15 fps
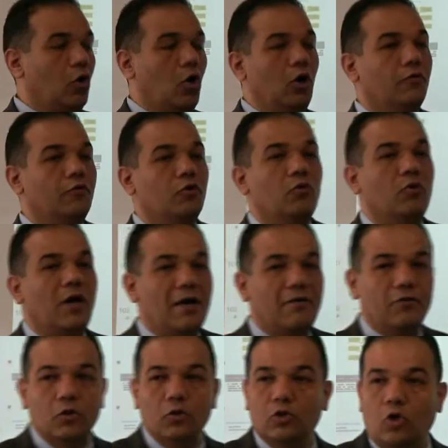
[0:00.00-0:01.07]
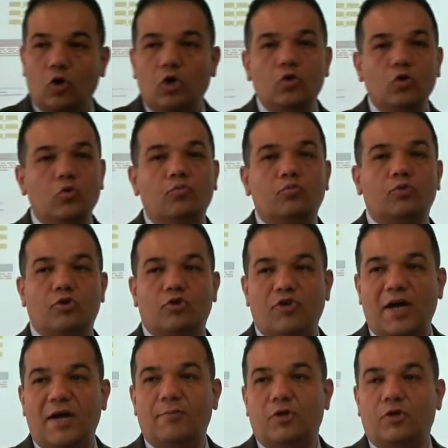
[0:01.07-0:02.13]
all of you have used, all you
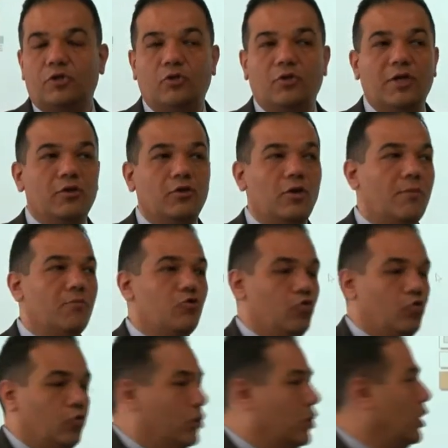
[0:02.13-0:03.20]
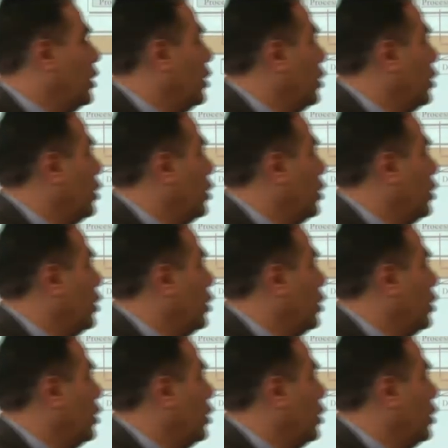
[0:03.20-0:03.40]
programmers, so I'm sure